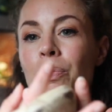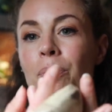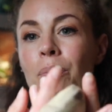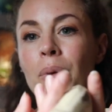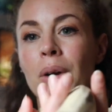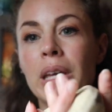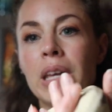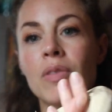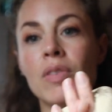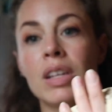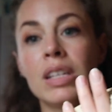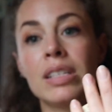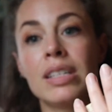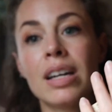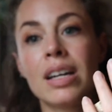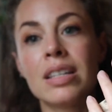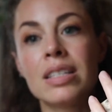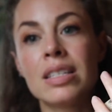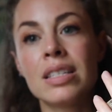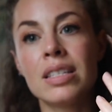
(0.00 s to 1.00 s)
But if he
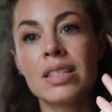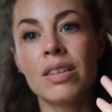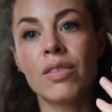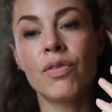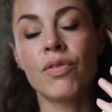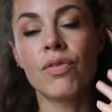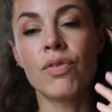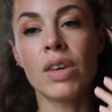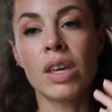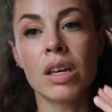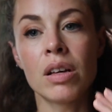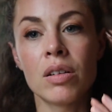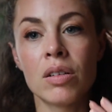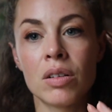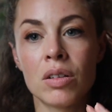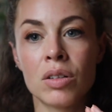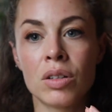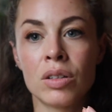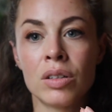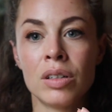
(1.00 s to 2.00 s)
does
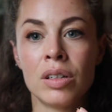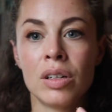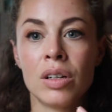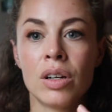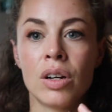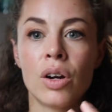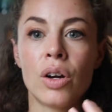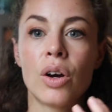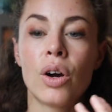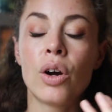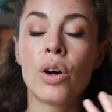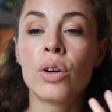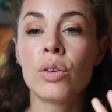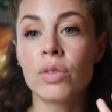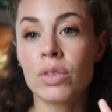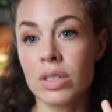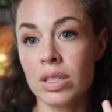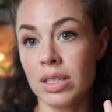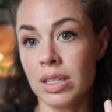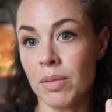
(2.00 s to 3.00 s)
feel
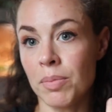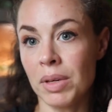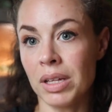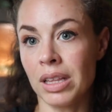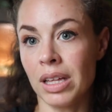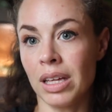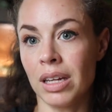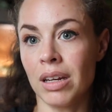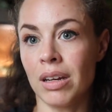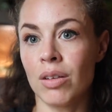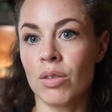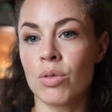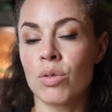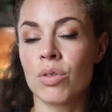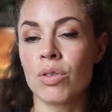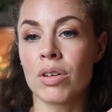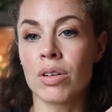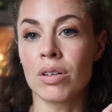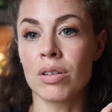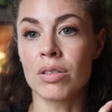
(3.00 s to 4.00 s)
overstimulated
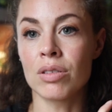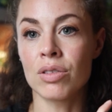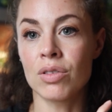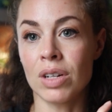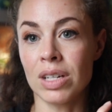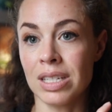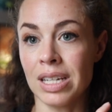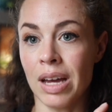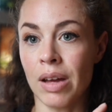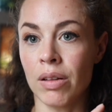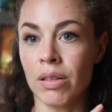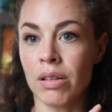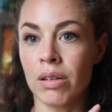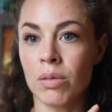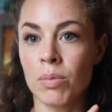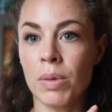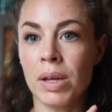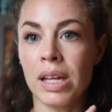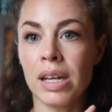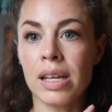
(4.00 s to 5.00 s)
or stressed out a
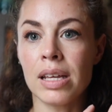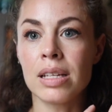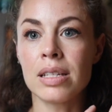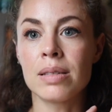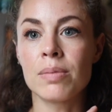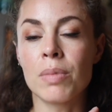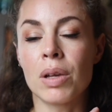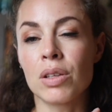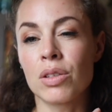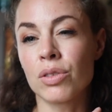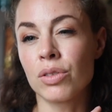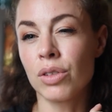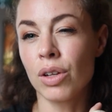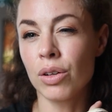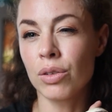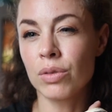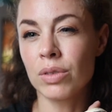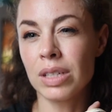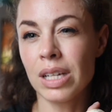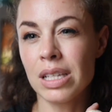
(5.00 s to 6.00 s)
little bit, his muscle
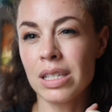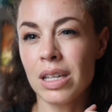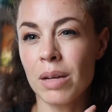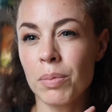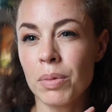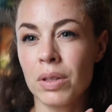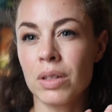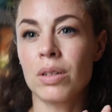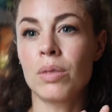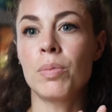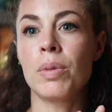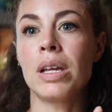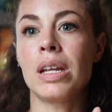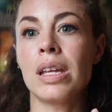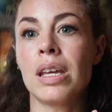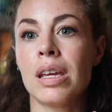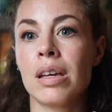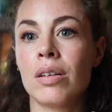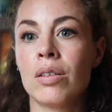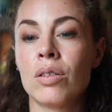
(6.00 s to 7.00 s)
tone will tense up a little bit.
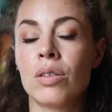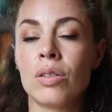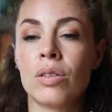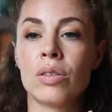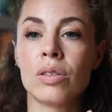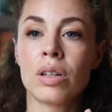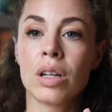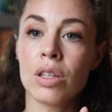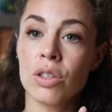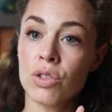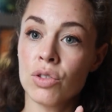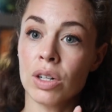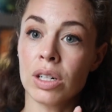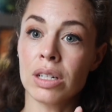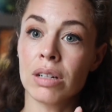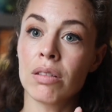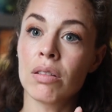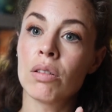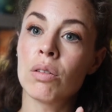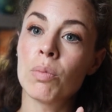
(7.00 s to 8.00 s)
He'll
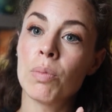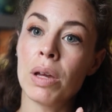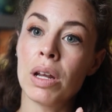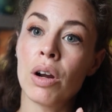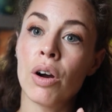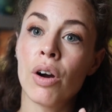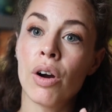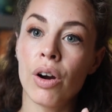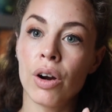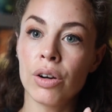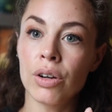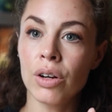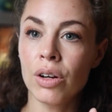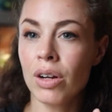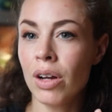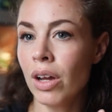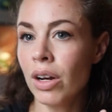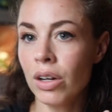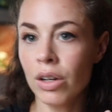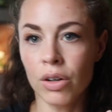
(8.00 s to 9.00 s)
constrict a little bit harder,
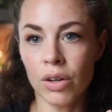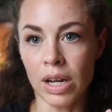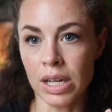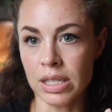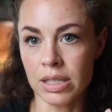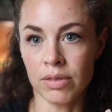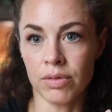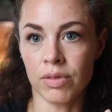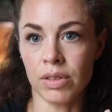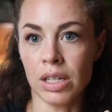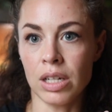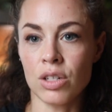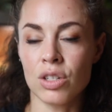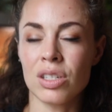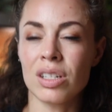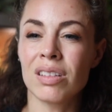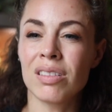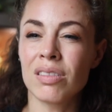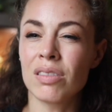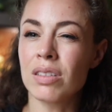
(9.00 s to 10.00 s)
not aggressively,
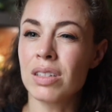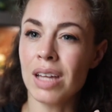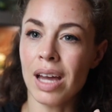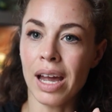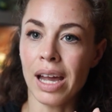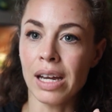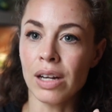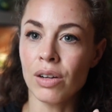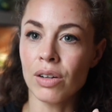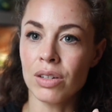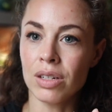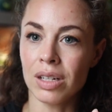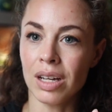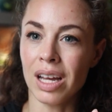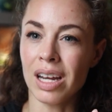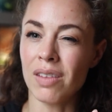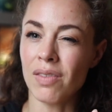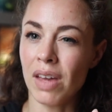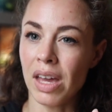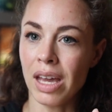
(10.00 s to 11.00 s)
just a little tighter to
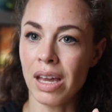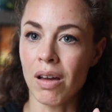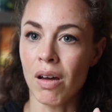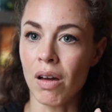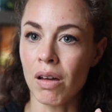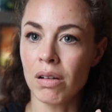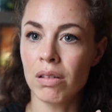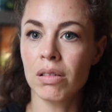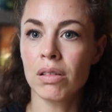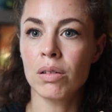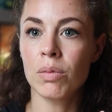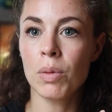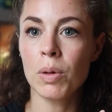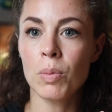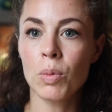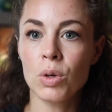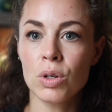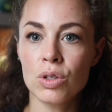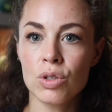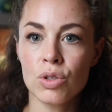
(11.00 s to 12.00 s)
kind of hang on a little bit more